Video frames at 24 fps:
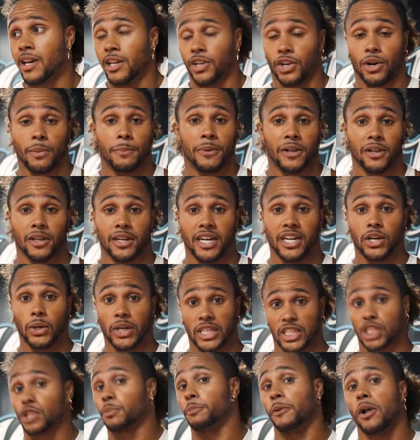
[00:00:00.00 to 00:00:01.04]
your ability to
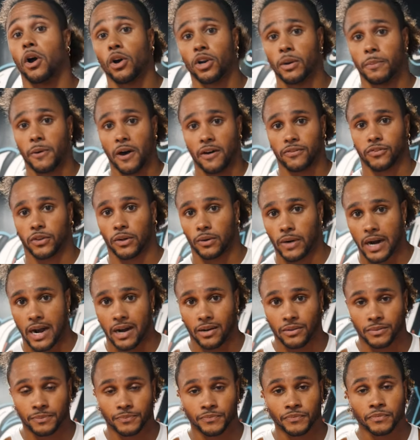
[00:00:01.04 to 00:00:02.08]
explode up off the
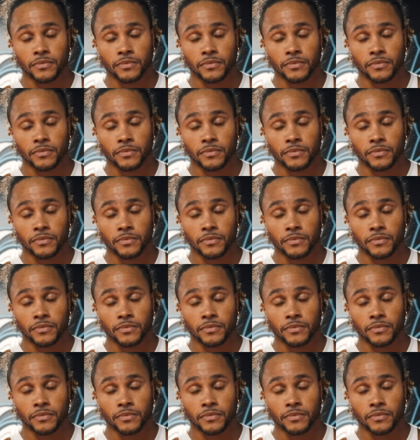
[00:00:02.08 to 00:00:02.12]
ground